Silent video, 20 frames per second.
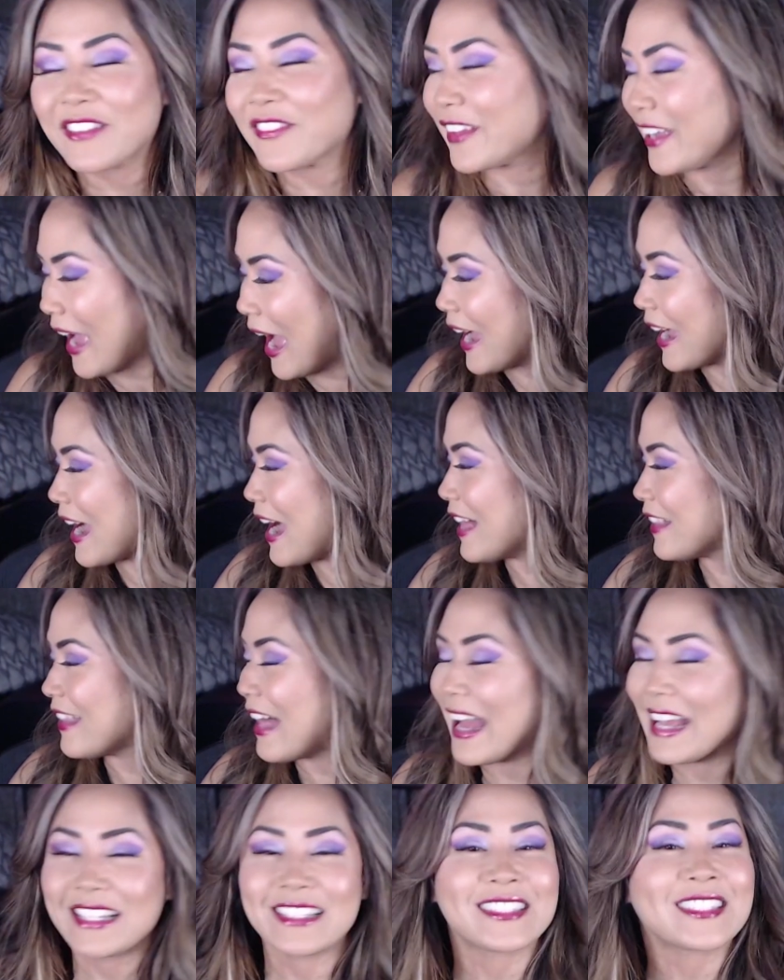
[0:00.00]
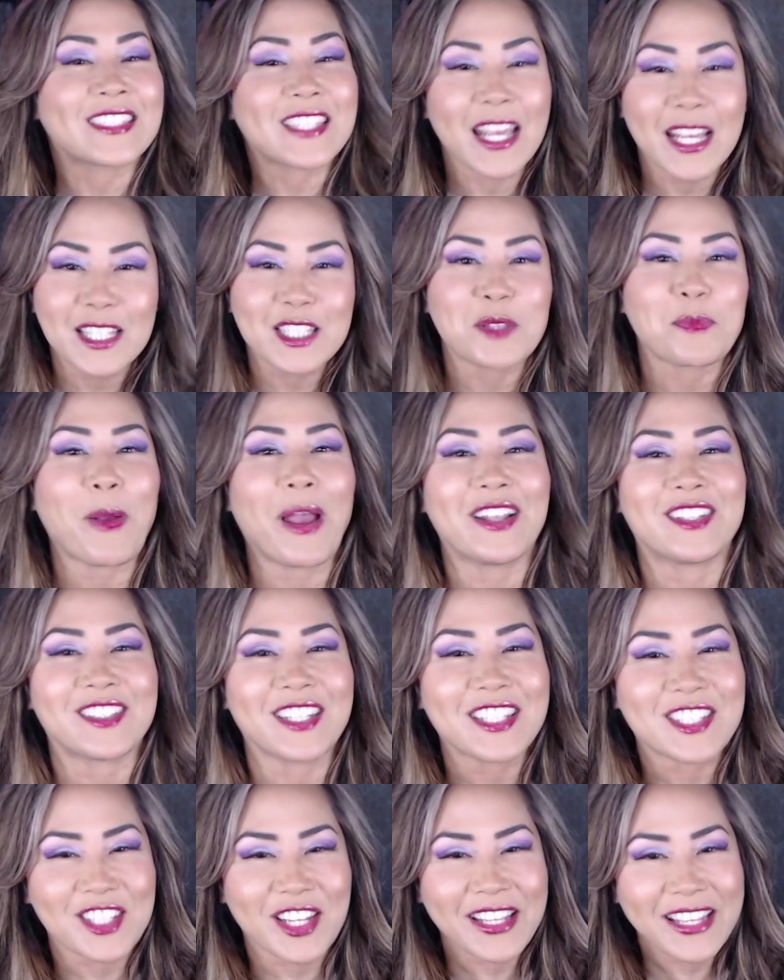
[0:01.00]
I got like 6 spicy
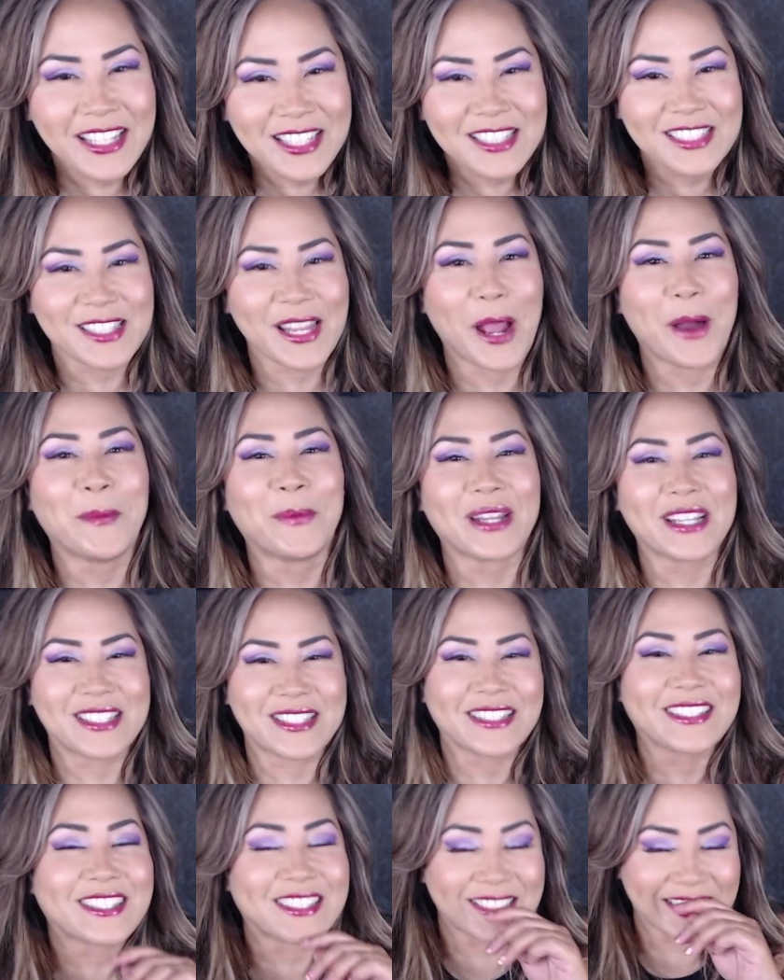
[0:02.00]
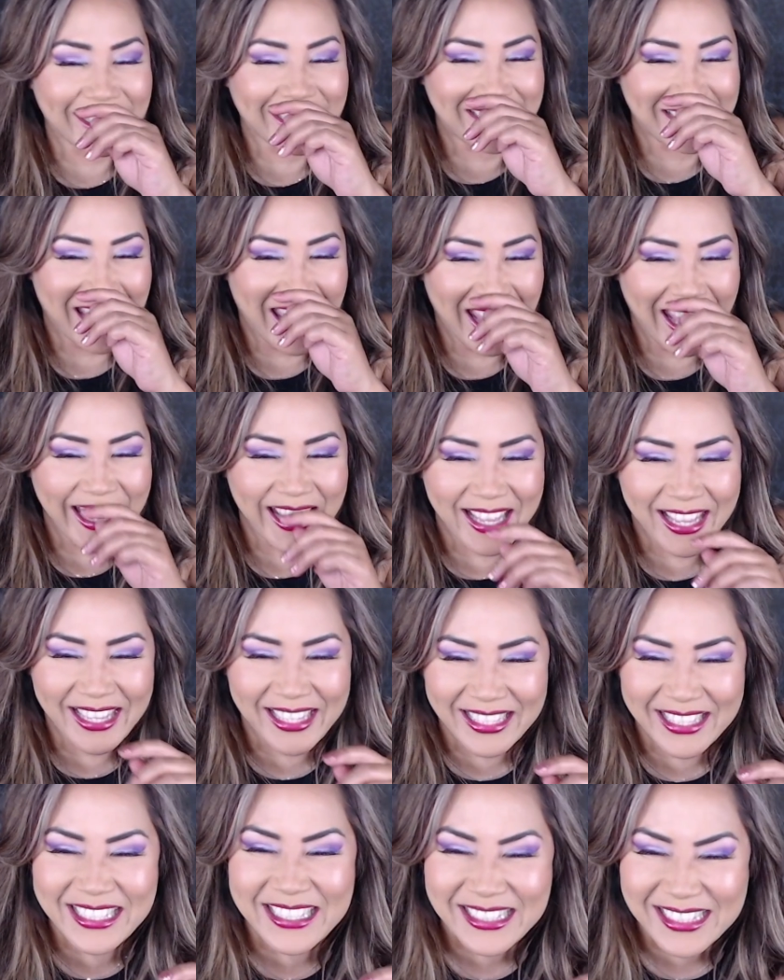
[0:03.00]
chicken sandwiches to
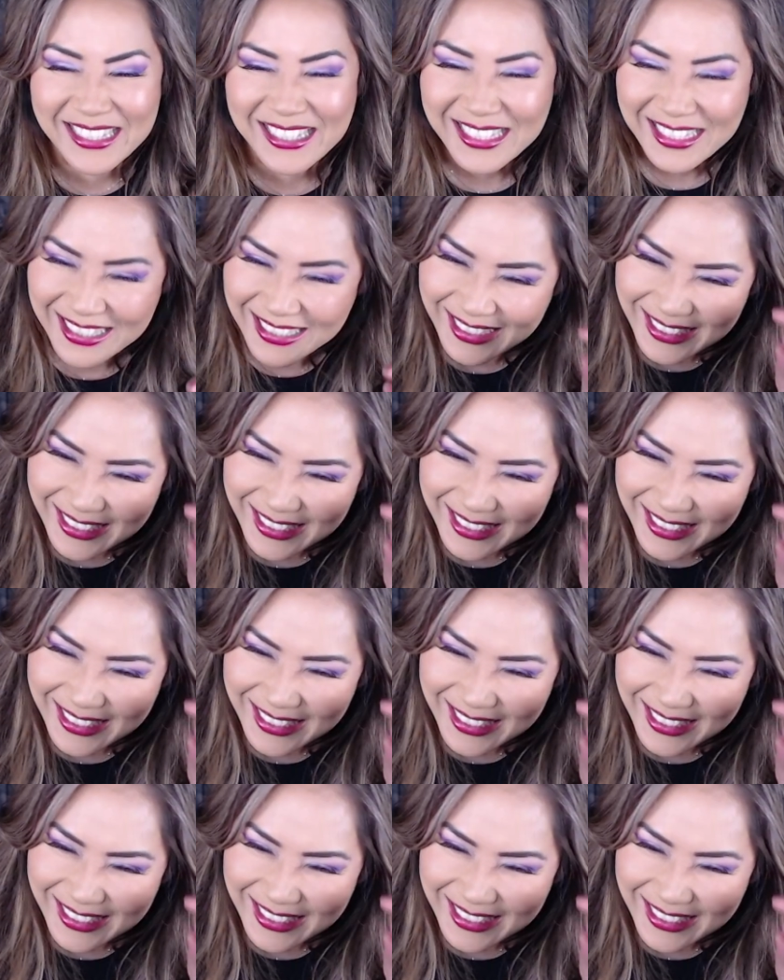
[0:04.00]
taste.